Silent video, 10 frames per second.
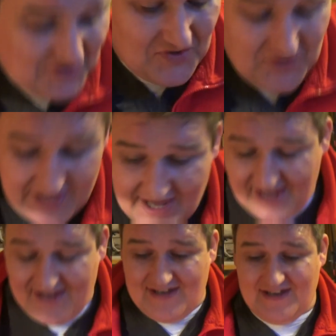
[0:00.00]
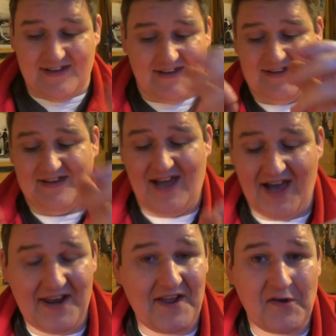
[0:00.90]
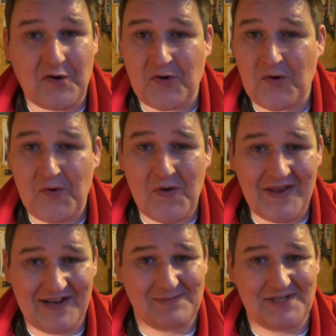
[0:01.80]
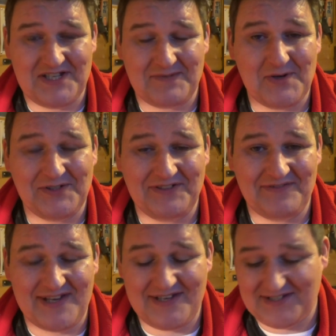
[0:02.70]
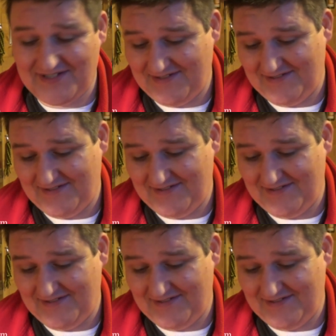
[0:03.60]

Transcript: to get an incredibly small device,